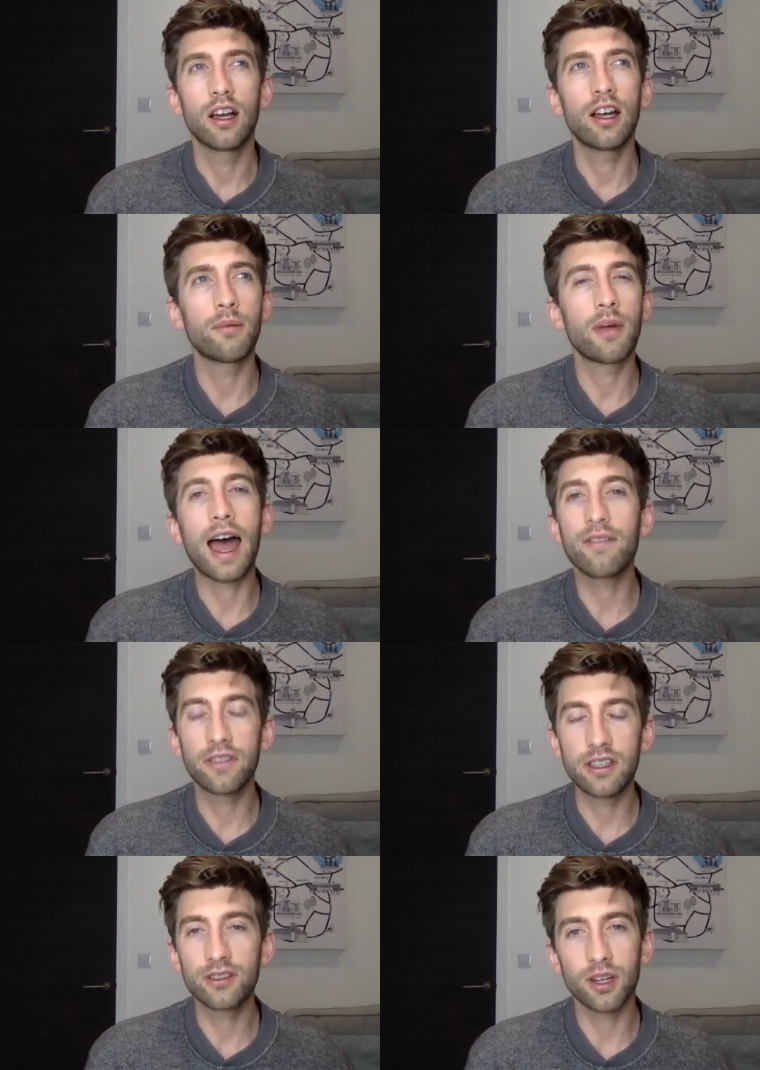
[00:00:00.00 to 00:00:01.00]
um, have
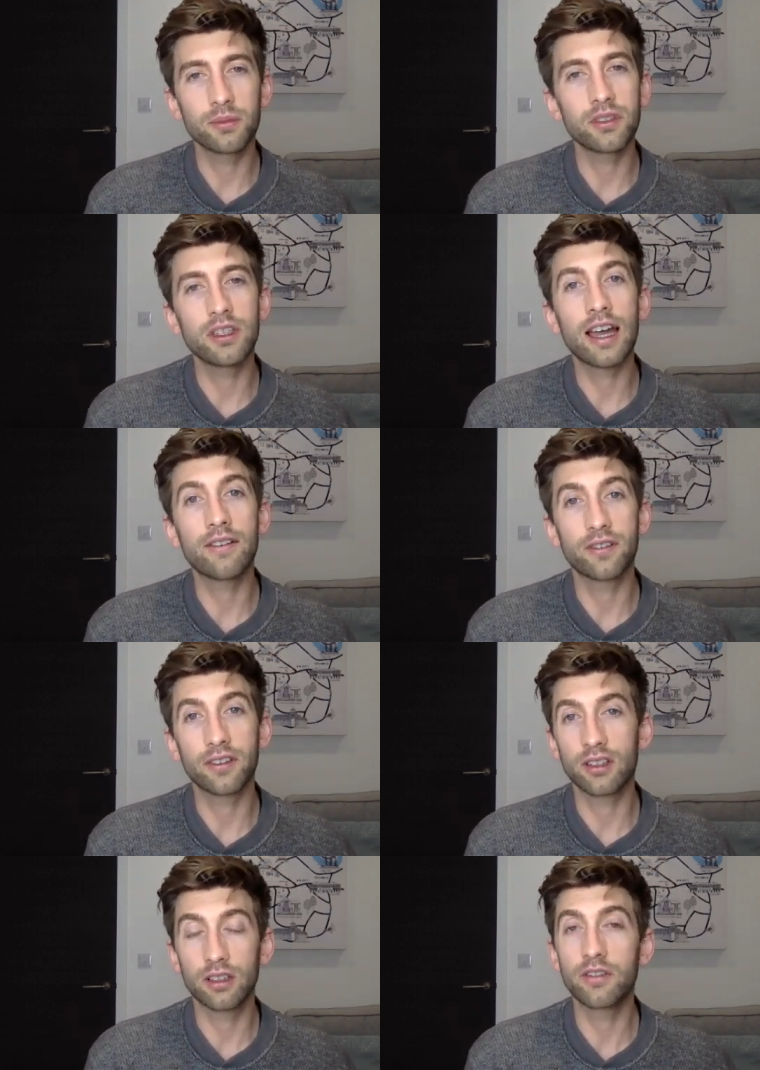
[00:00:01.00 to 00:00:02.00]
these jobs and you have
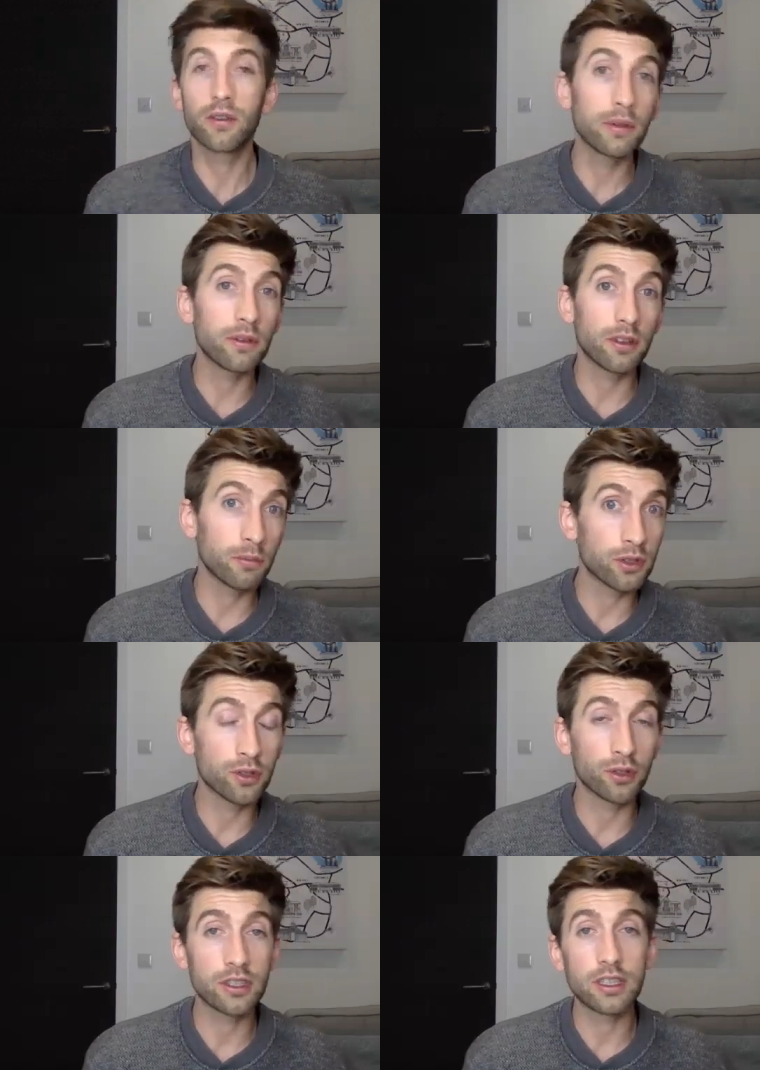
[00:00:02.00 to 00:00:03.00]
kind of the
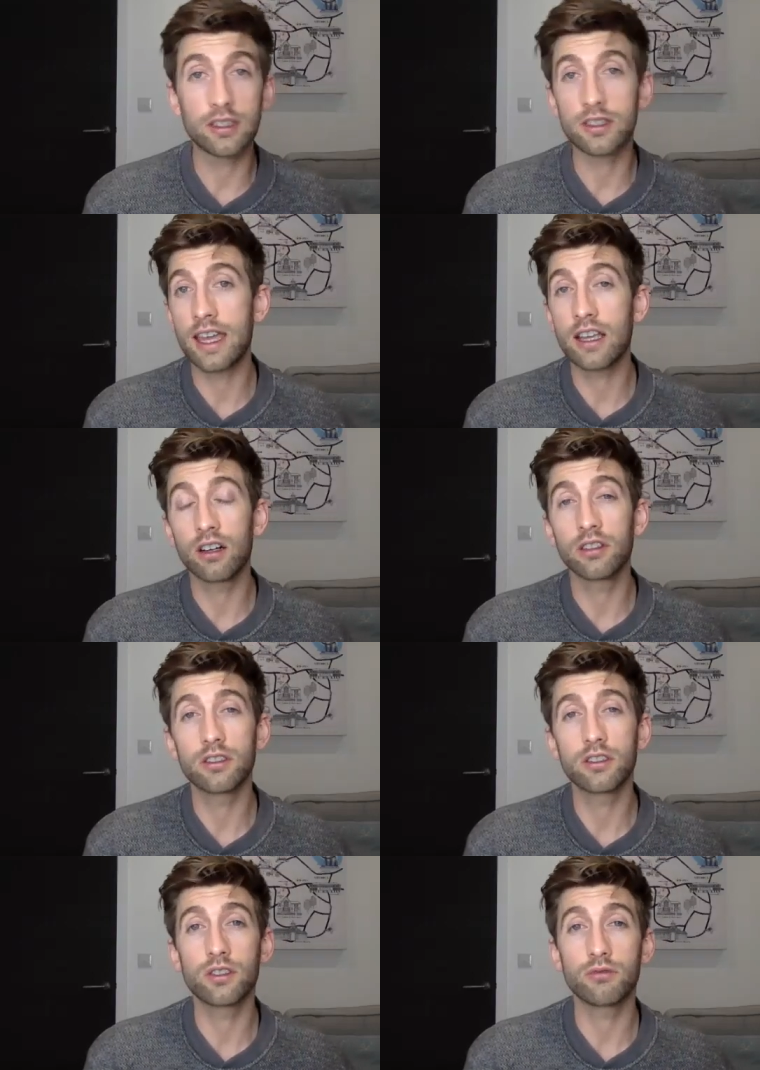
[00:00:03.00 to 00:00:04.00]
maturity to take on
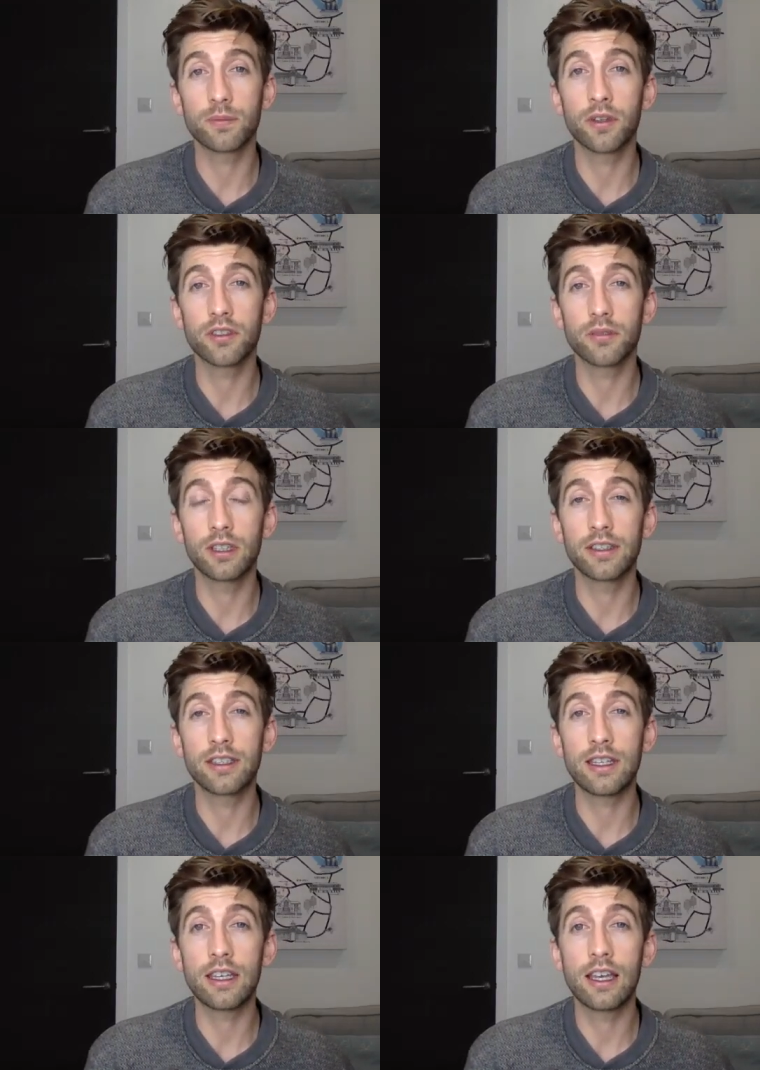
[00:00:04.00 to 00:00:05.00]
such a
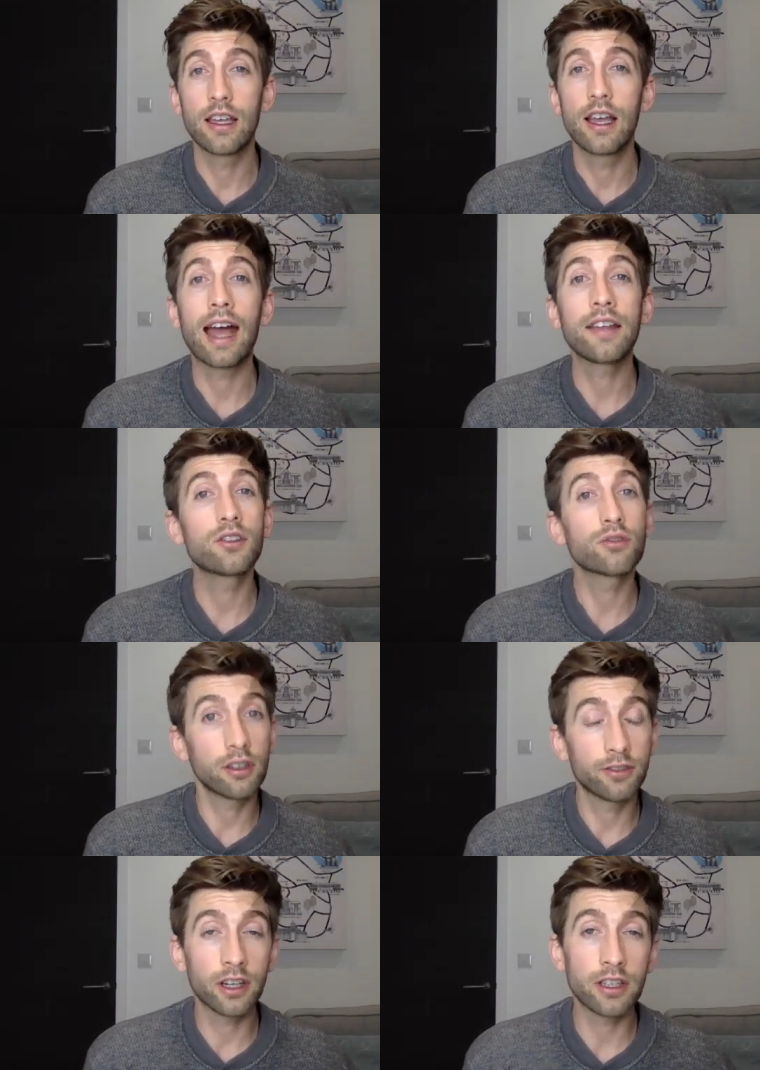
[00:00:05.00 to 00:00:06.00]
responsibility and you're trying
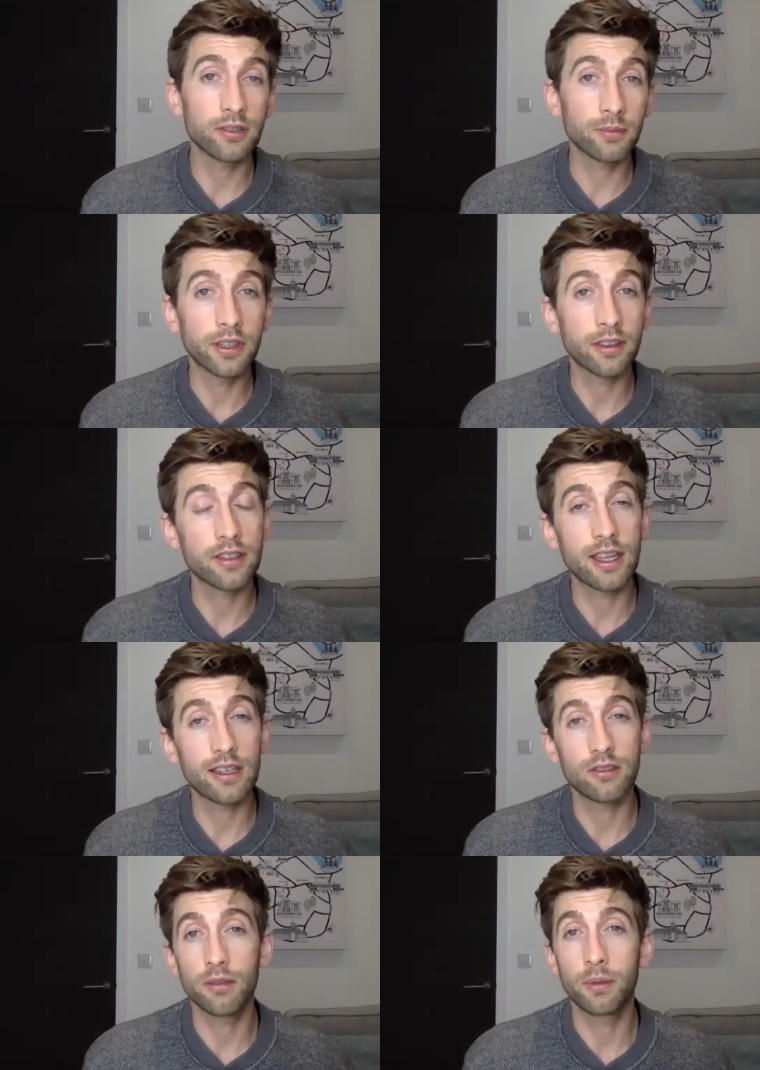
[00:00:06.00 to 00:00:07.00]
to find something that
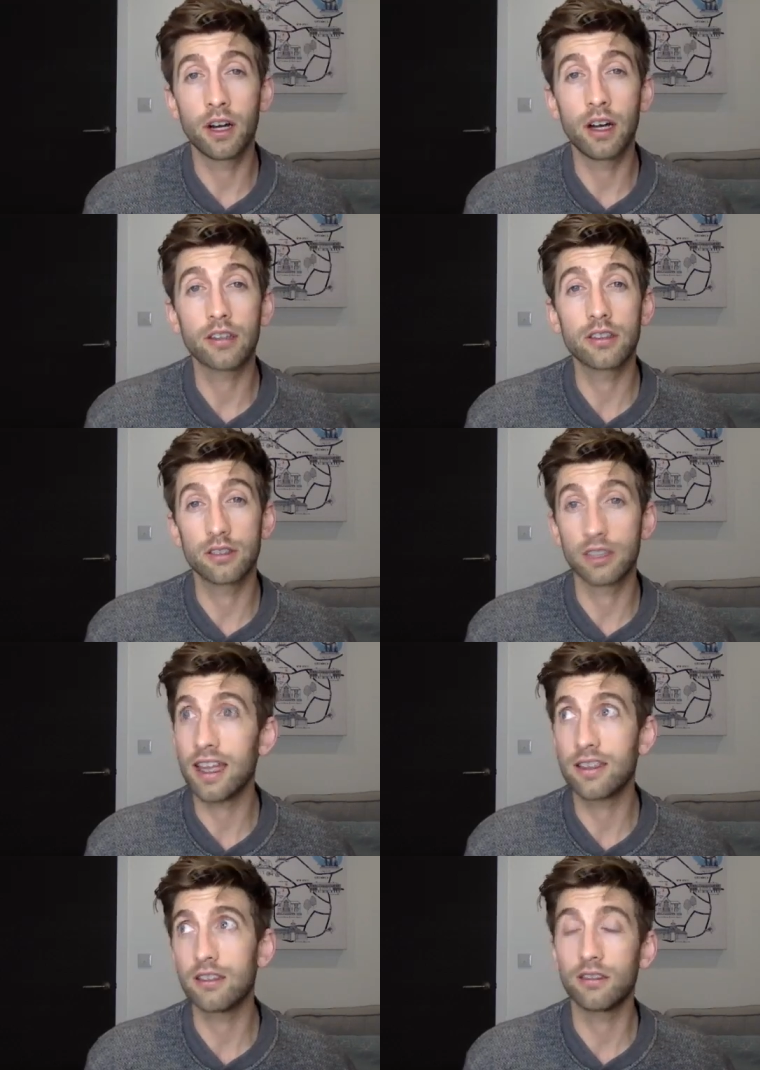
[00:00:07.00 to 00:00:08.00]
sets you apart to
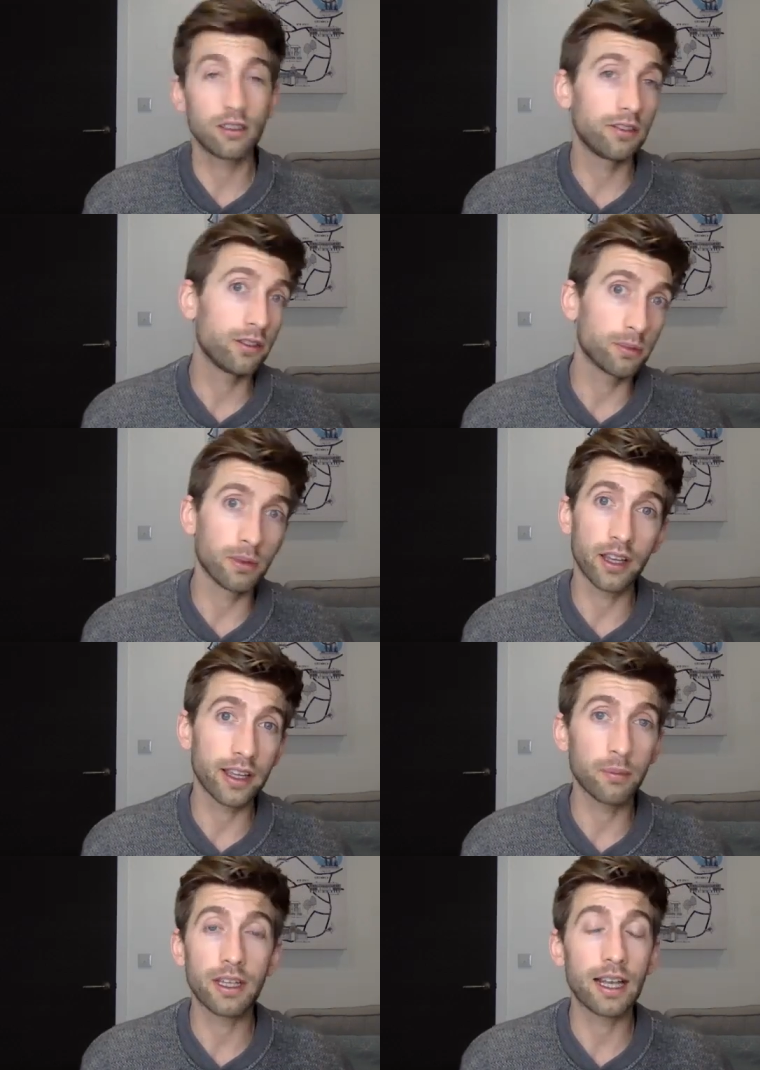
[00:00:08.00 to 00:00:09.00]
get in if you're applying
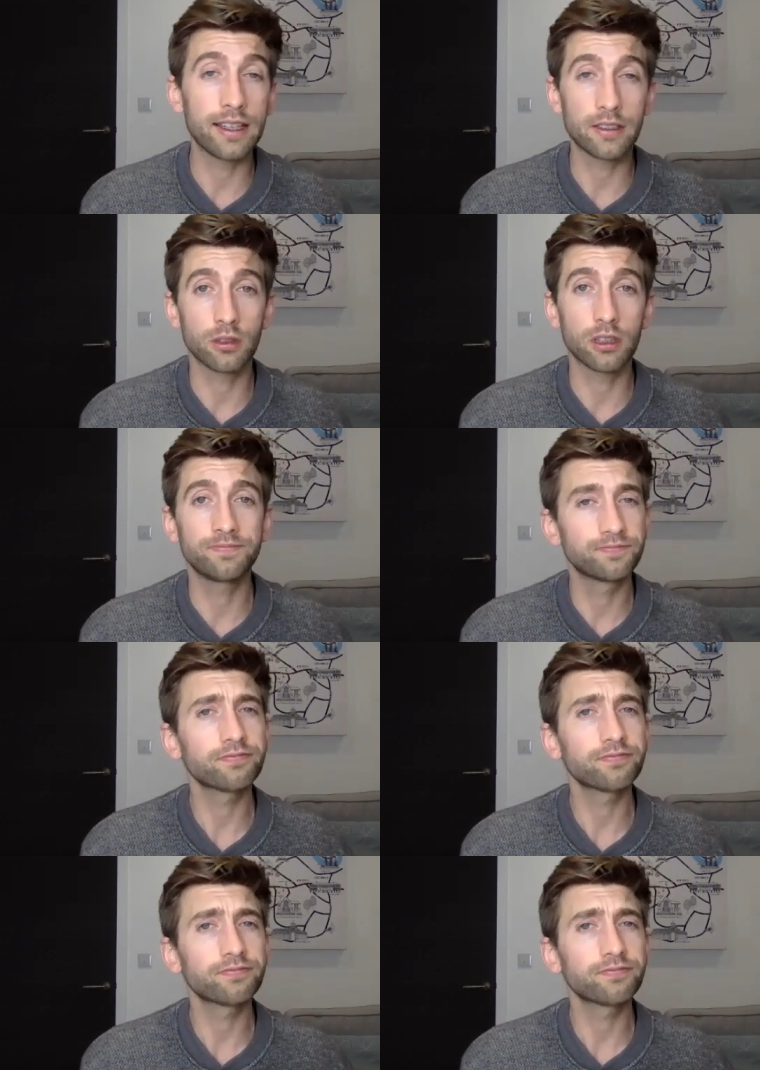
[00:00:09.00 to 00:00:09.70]
a bit later on